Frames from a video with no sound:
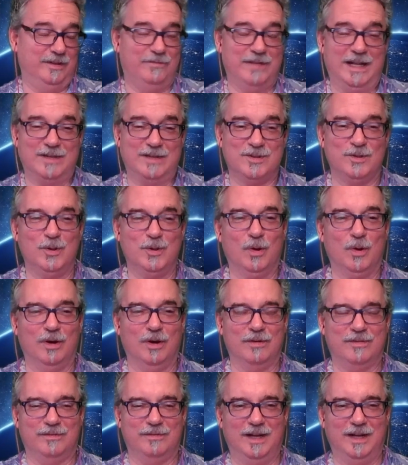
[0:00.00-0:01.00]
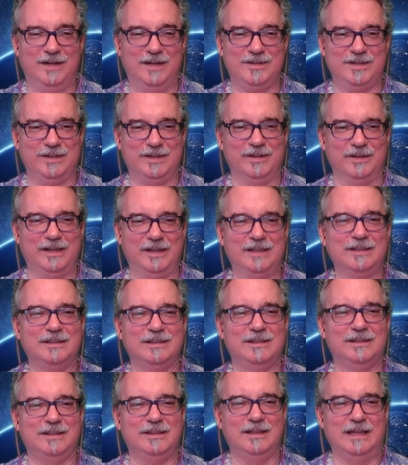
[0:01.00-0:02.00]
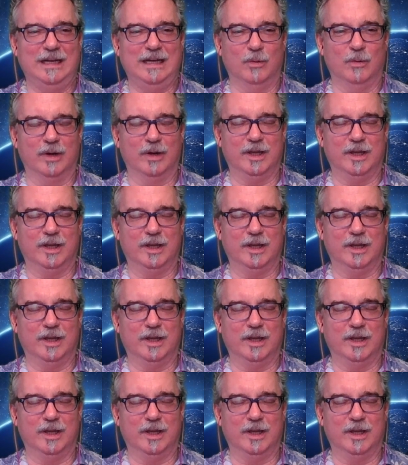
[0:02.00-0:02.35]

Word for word: that's north, ideally. Yikes. We're